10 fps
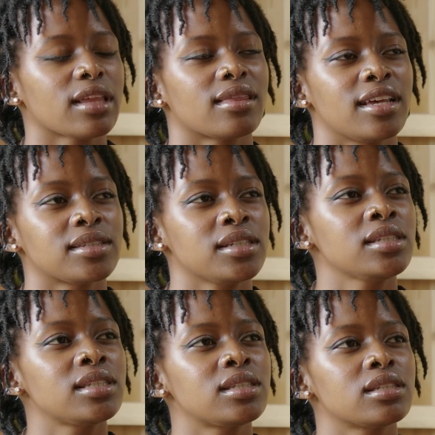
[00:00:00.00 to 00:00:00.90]
there's
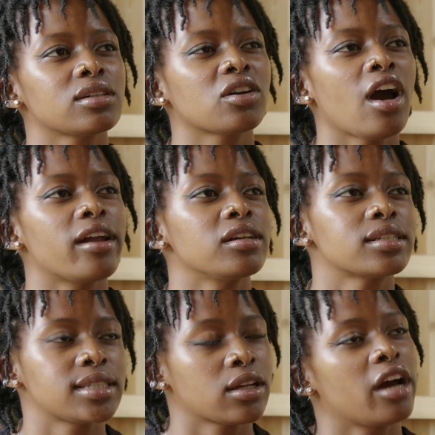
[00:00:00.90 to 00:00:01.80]
this
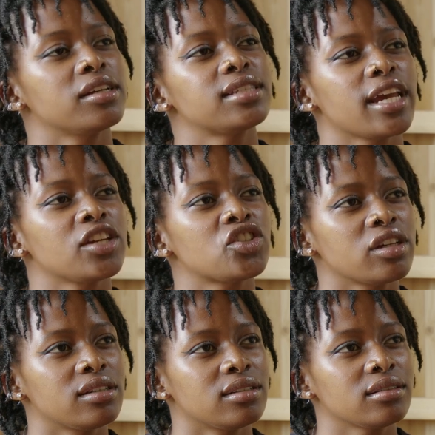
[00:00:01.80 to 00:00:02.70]

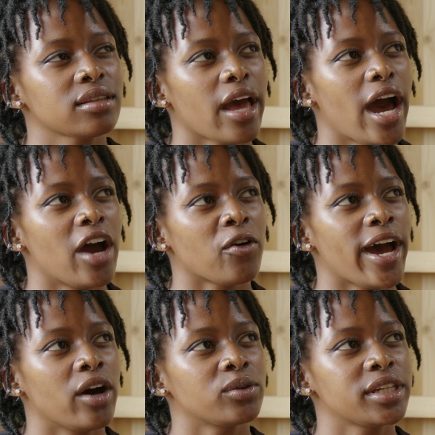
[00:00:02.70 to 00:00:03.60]
connotation
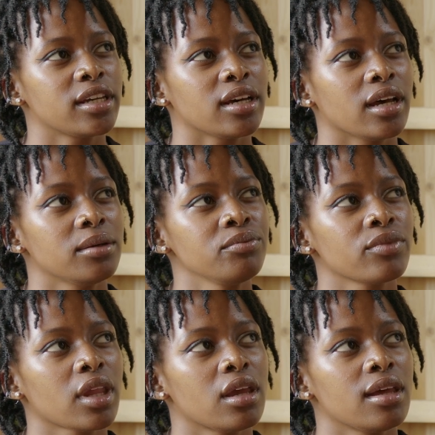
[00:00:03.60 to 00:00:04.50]
around here
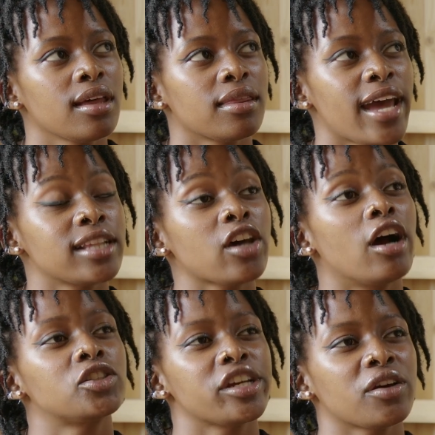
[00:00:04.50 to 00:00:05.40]
that
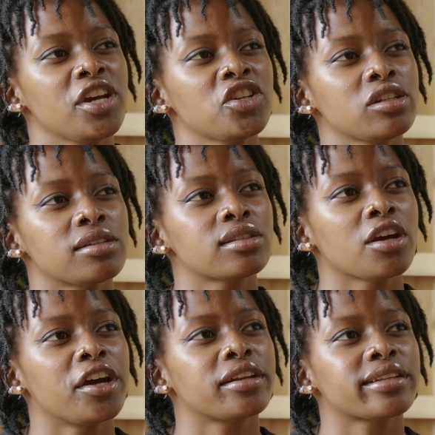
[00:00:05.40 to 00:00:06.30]
our generation is
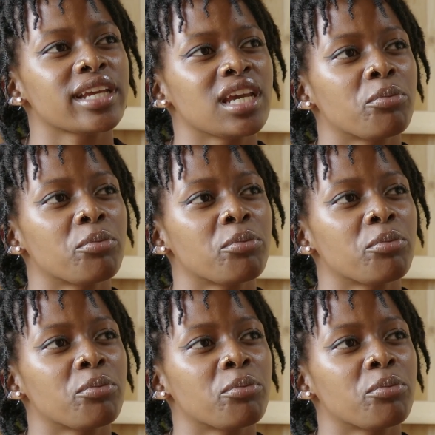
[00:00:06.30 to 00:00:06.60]
currently